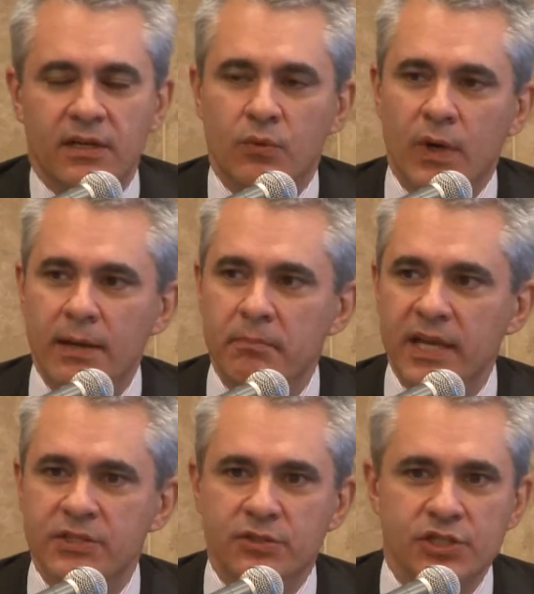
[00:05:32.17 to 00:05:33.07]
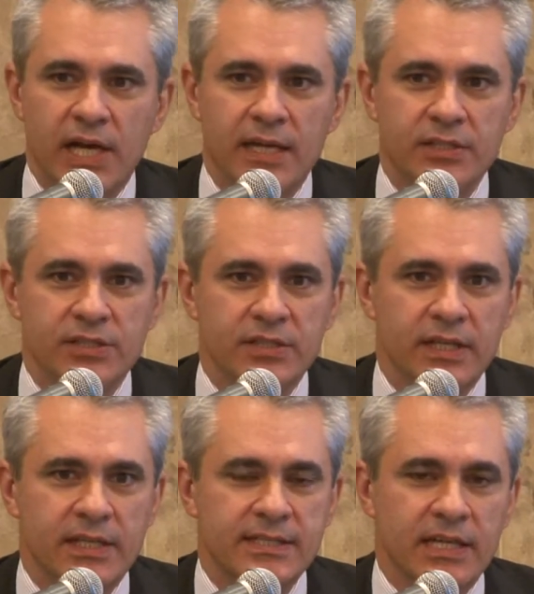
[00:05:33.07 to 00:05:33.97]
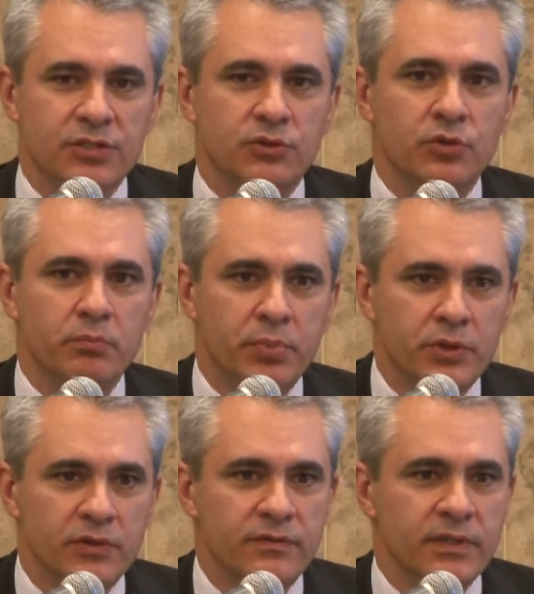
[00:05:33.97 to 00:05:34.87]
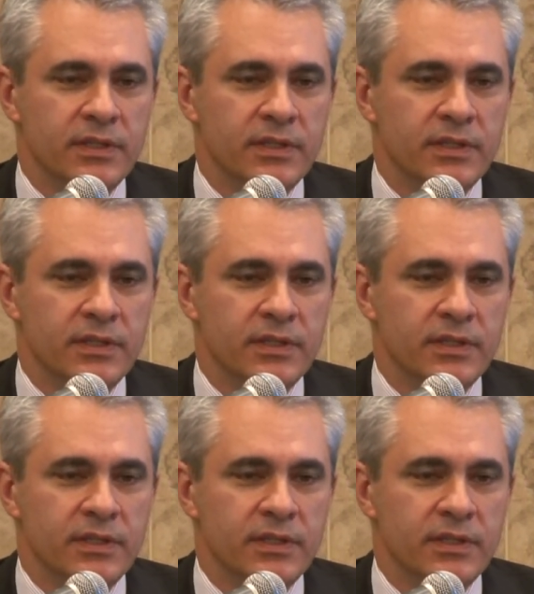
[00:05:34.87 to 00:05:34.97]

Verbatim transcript: one major challenge is actually to improve